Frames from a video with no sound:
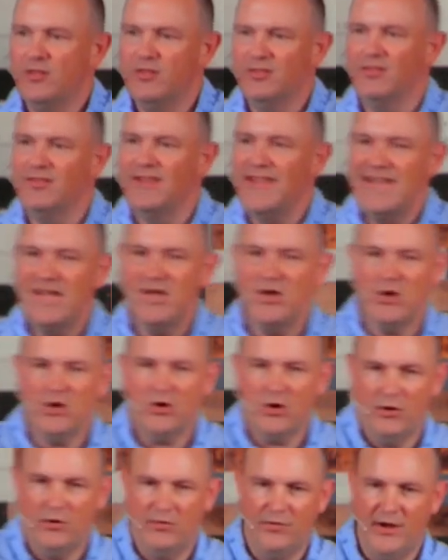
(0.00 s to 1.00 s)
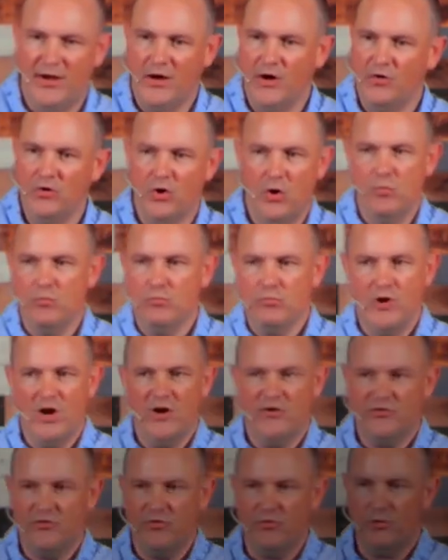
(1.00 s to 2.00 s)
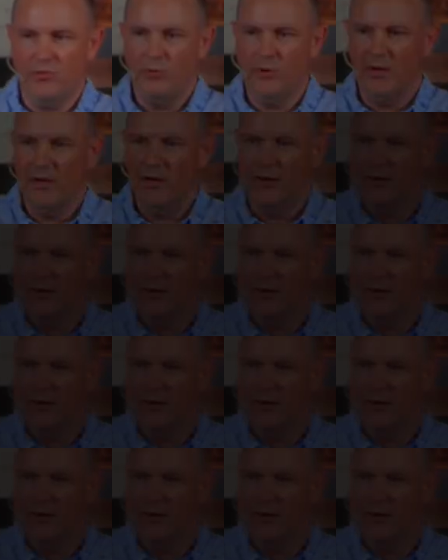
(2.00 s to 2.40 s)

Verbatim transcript: linger there, don't rush through it.